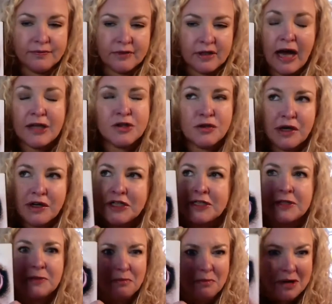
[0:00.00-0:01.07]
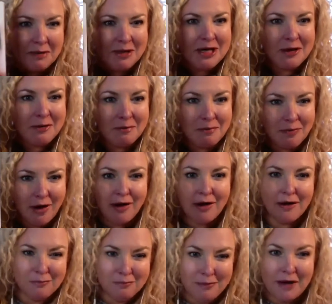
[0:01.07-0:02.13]
contrary to maybe
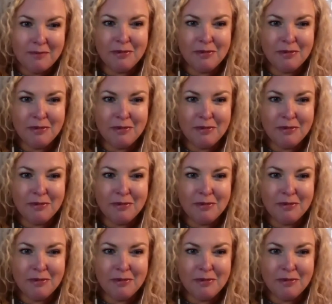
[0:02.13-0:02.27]
my